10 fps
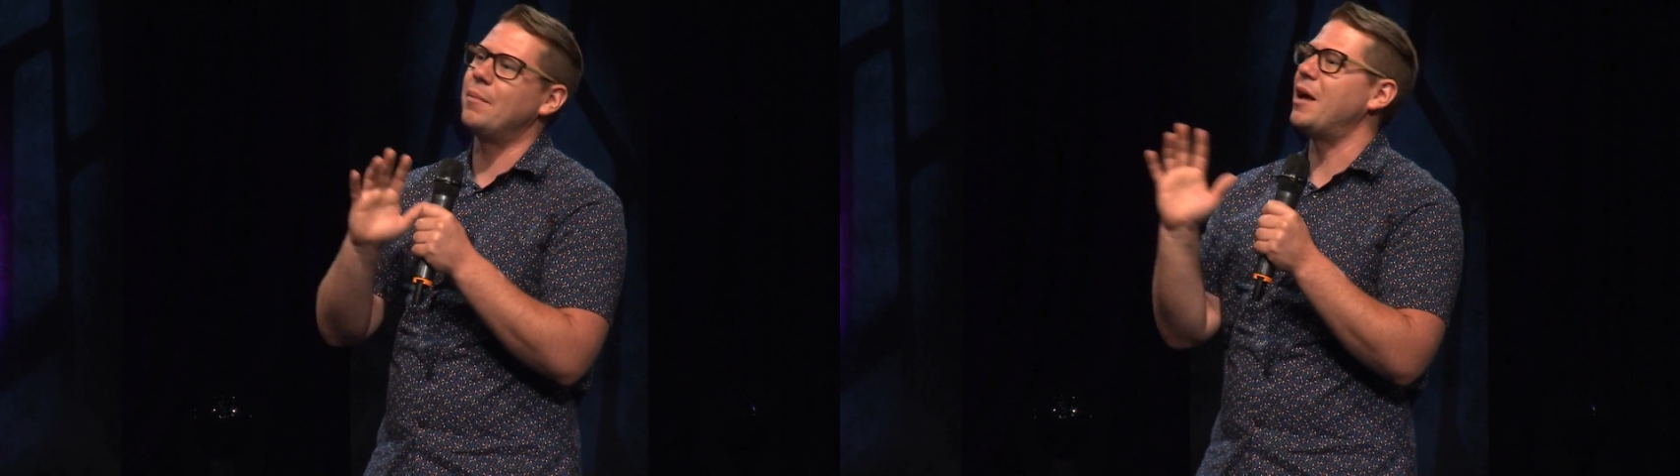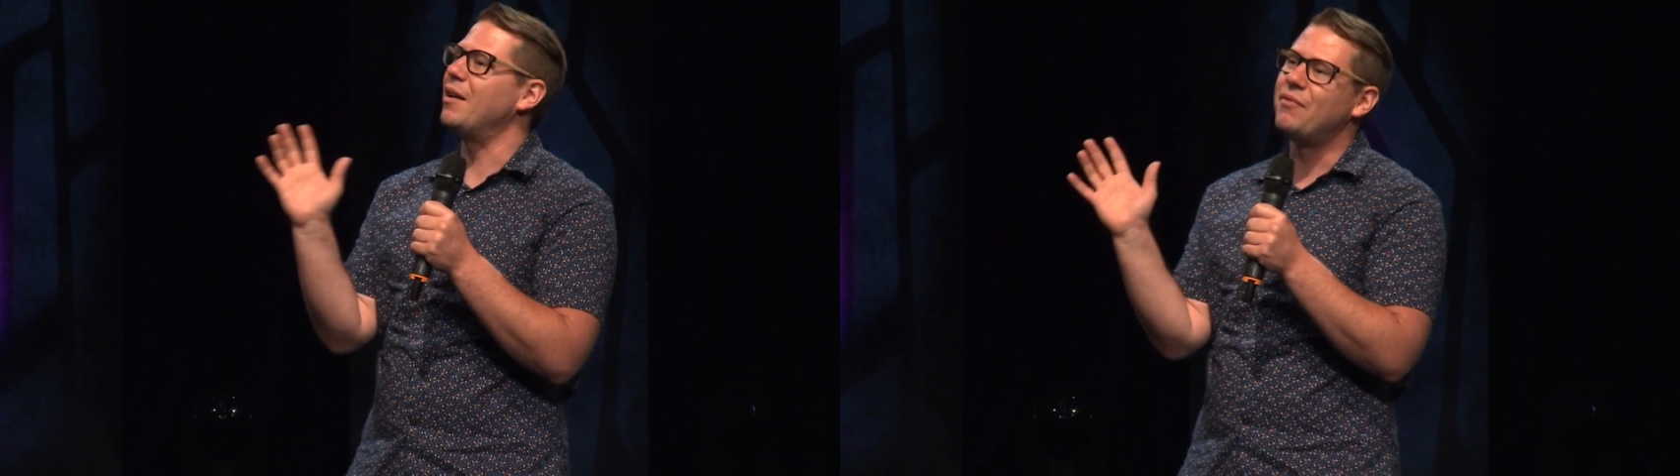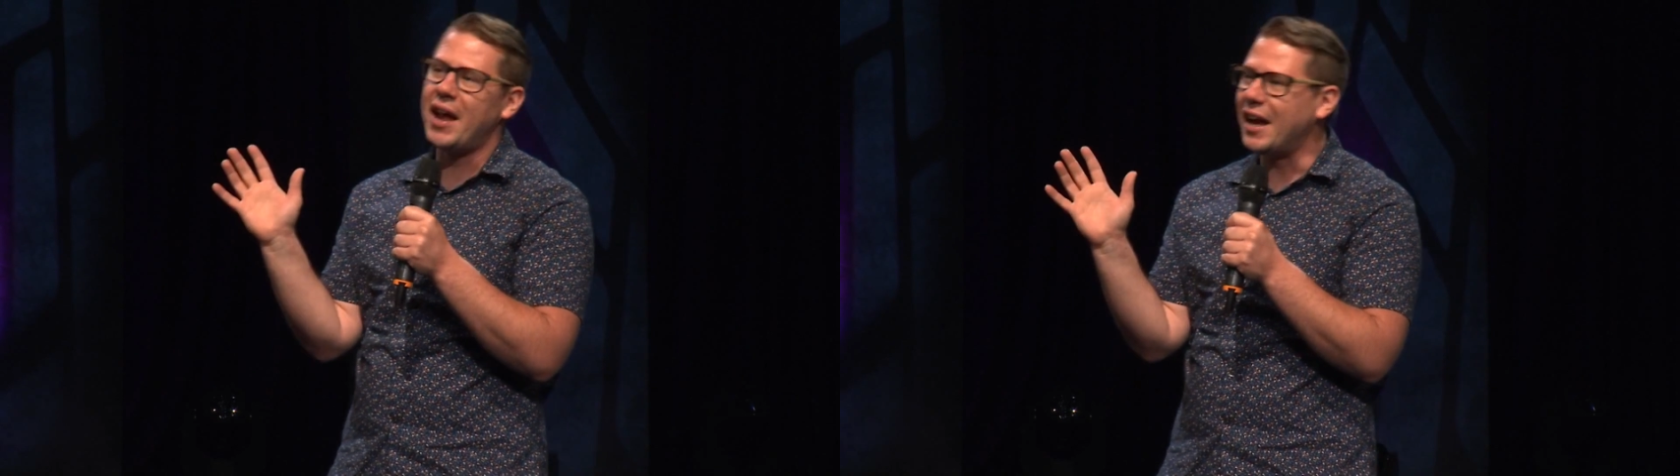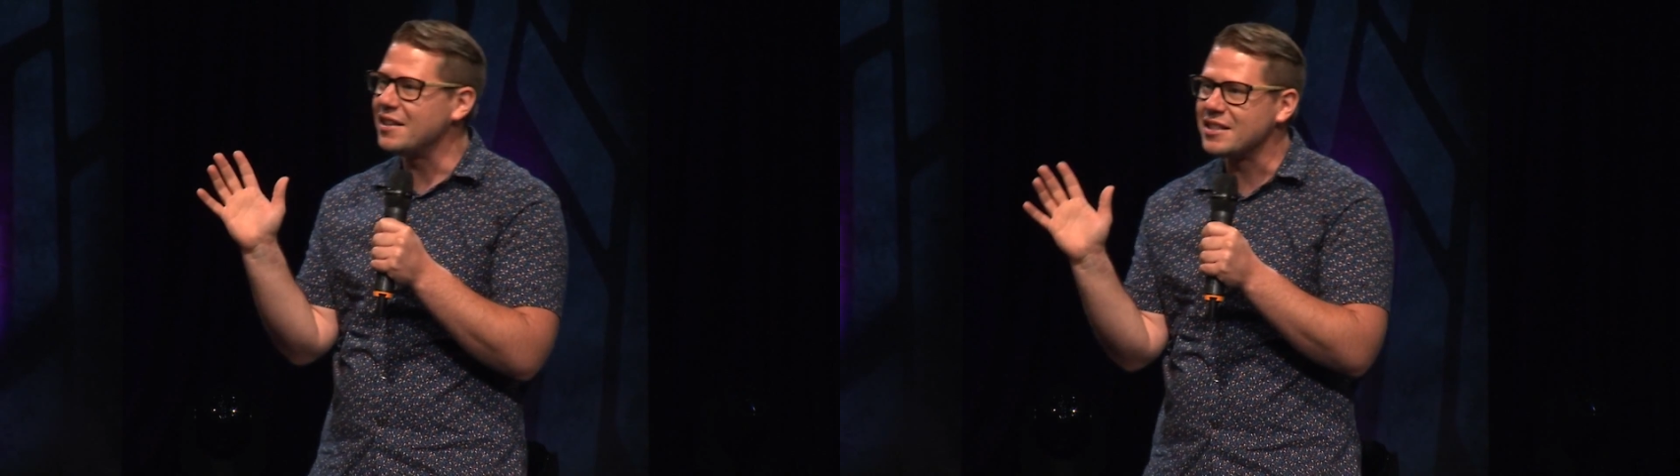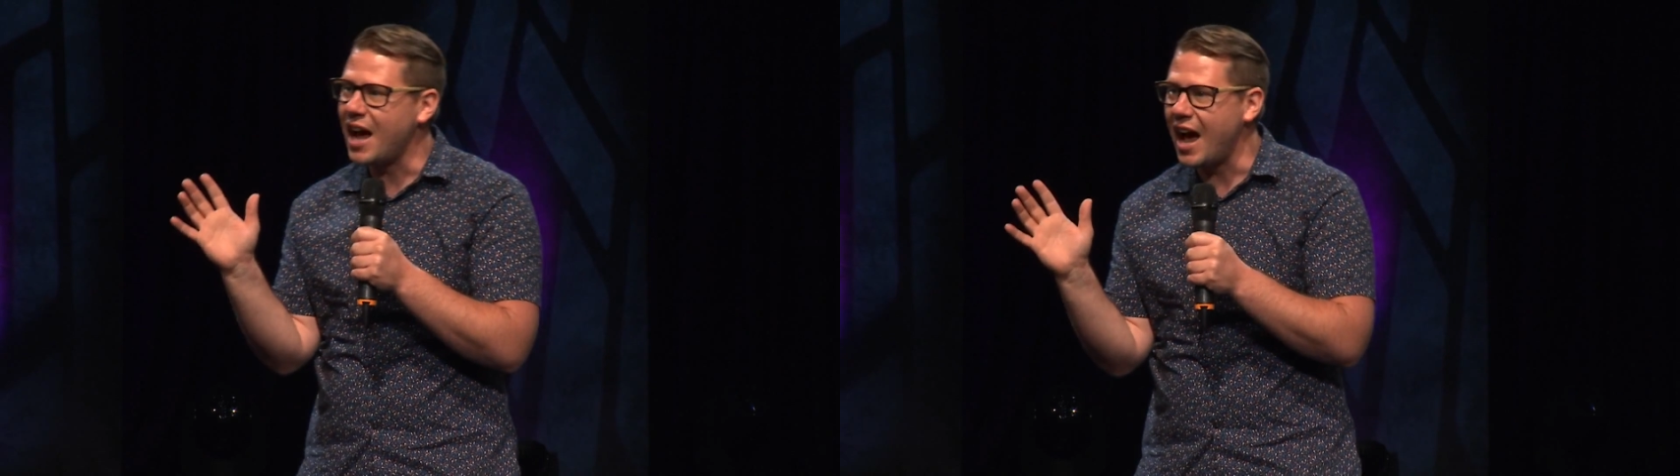I'm not a
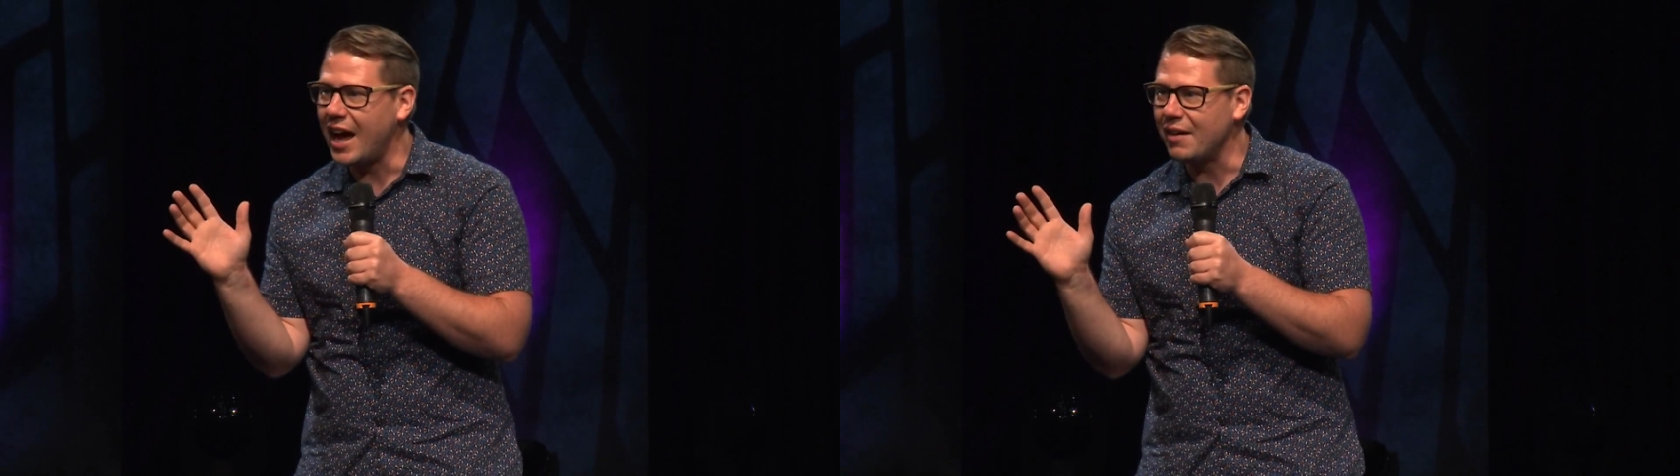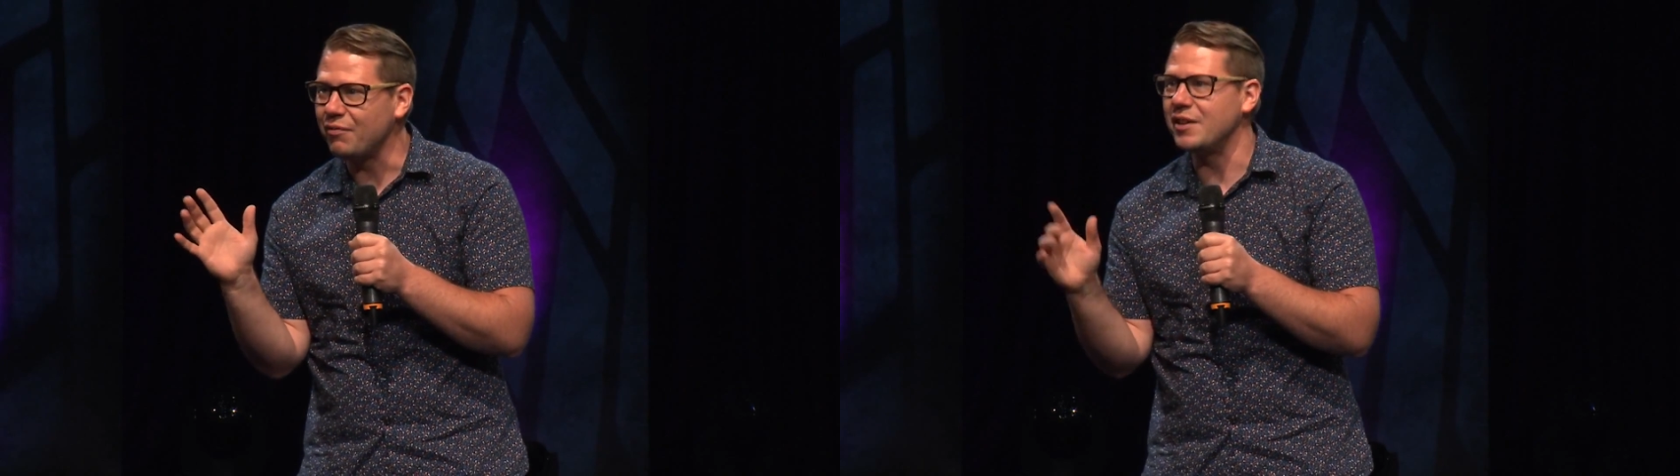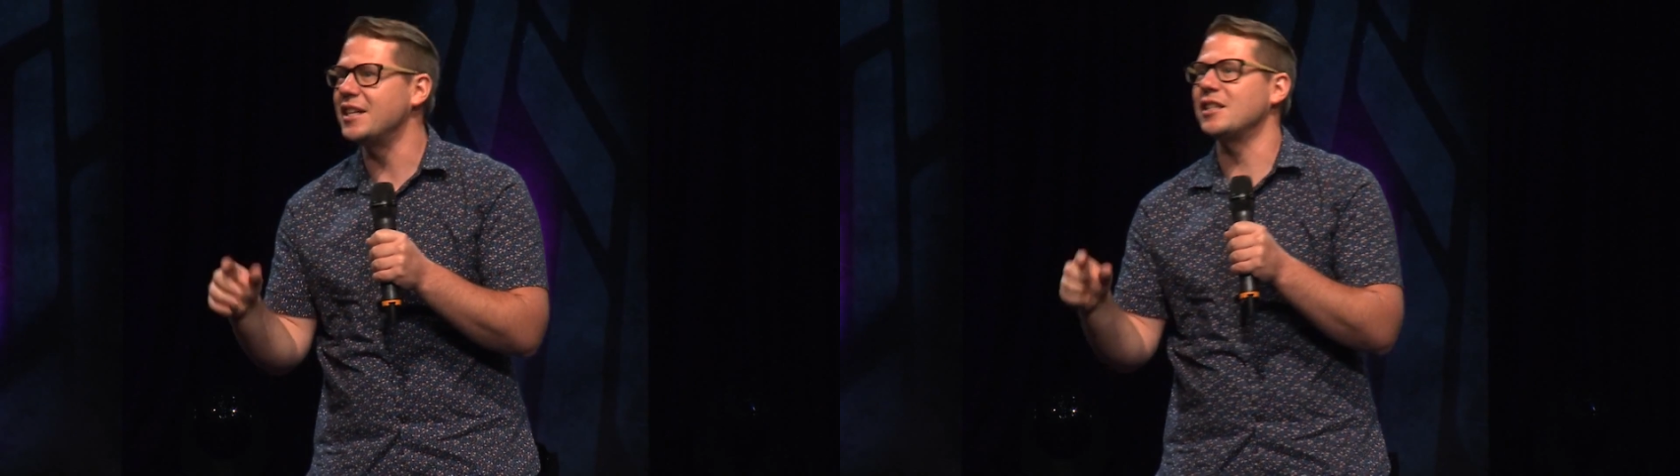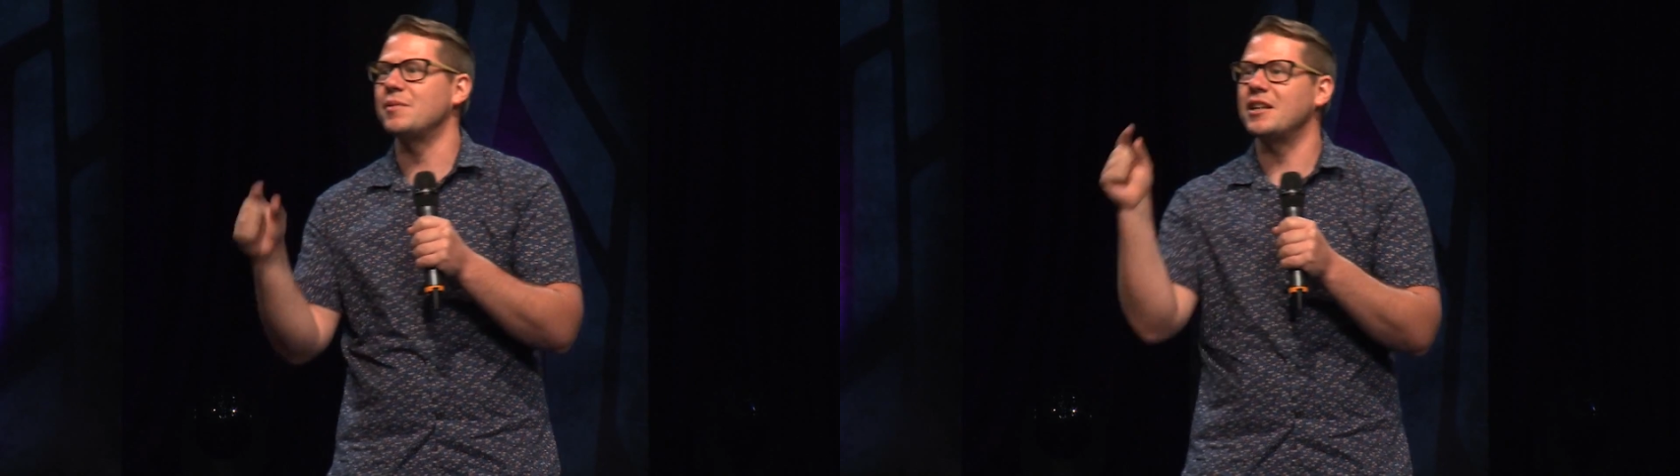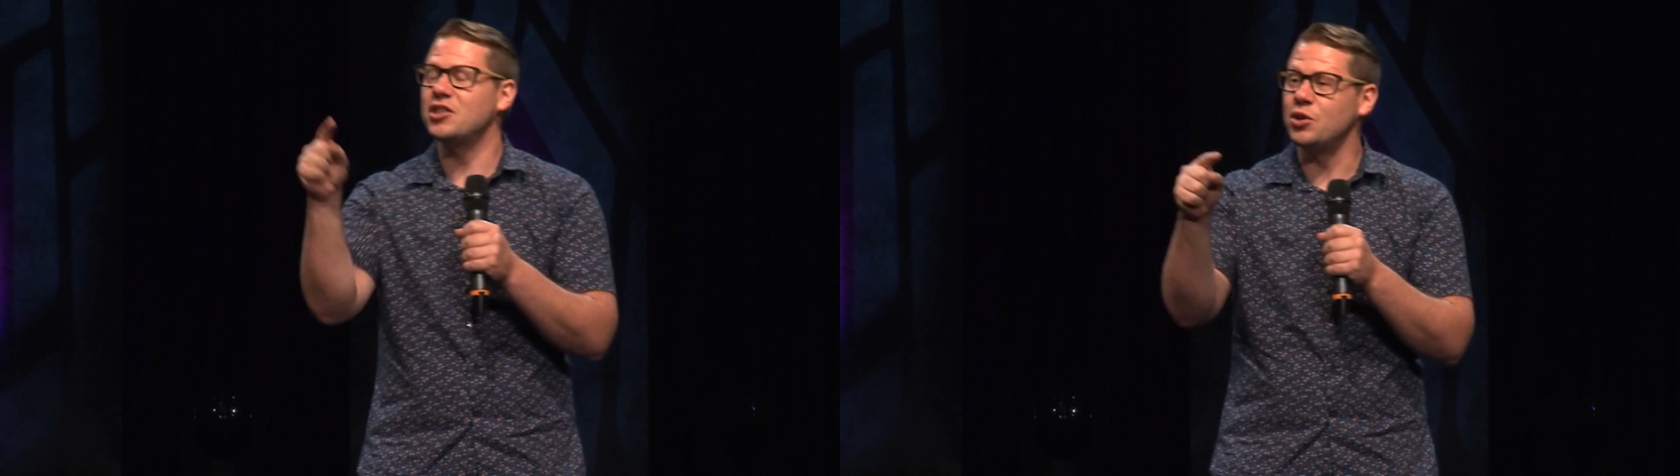Vegas guy, friend texts
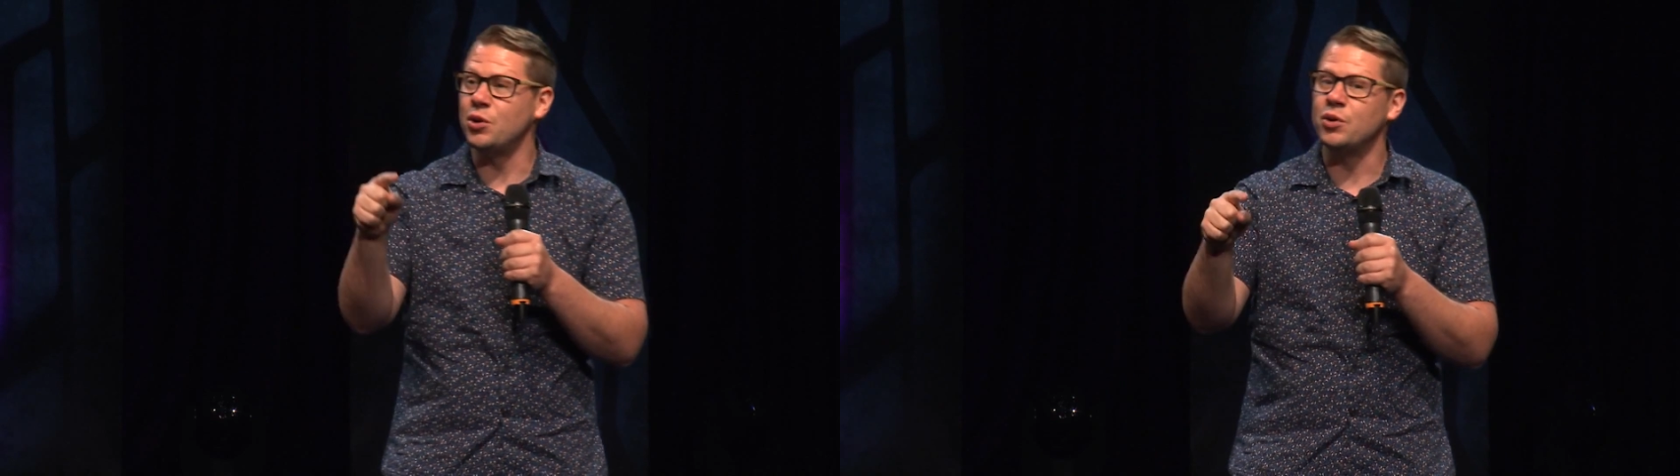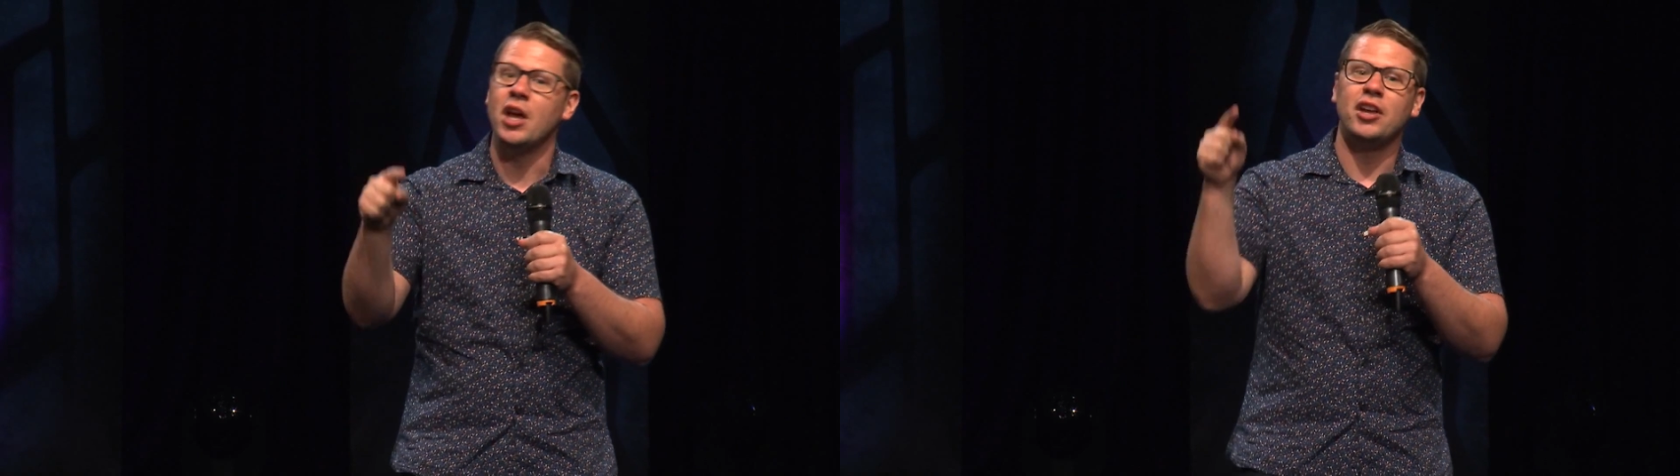me like, dude,